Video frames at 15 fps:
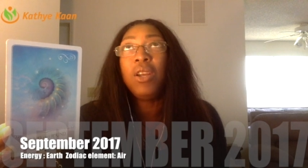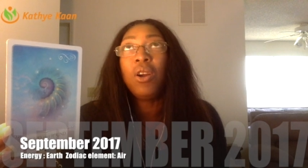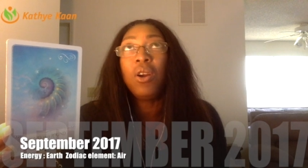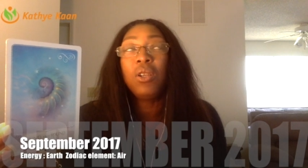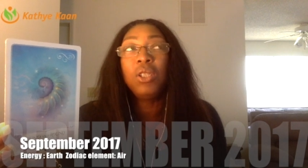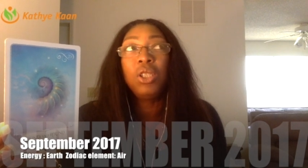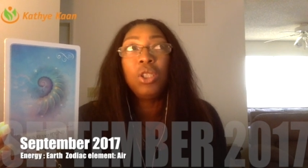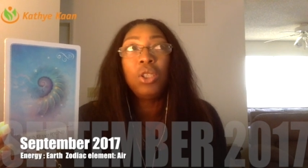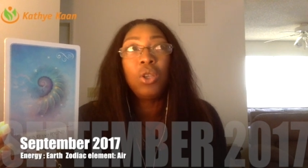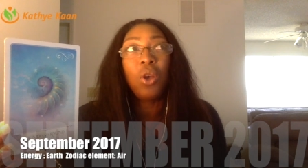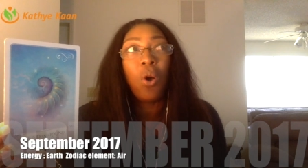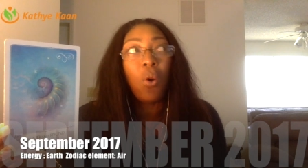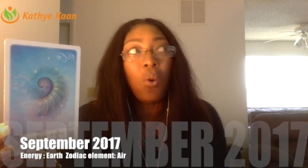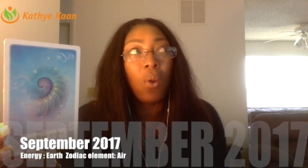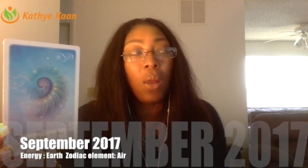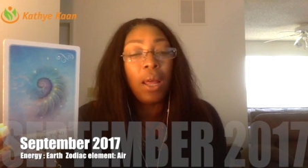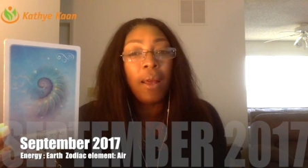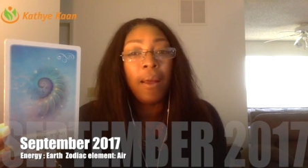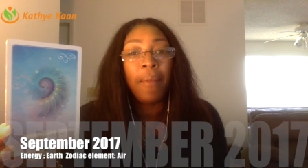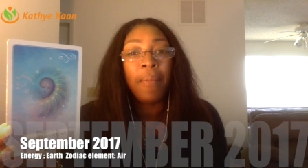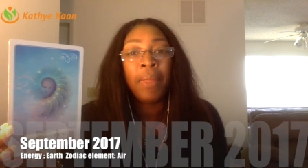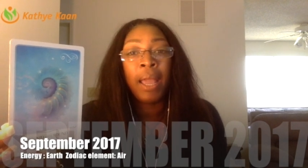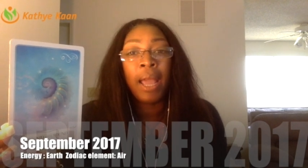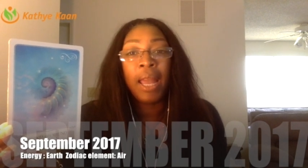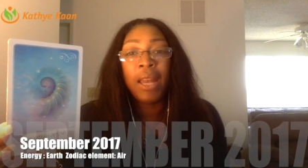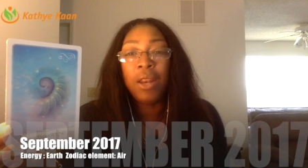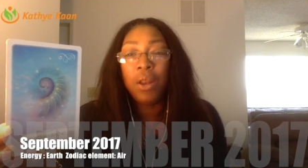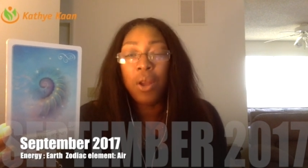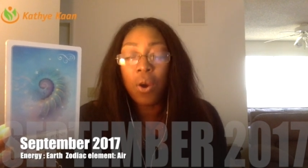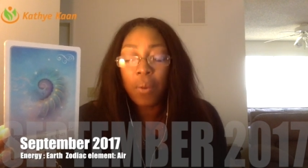your soul
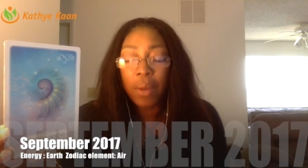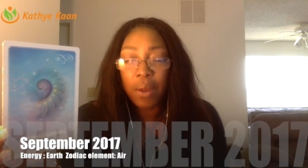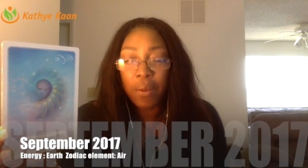and know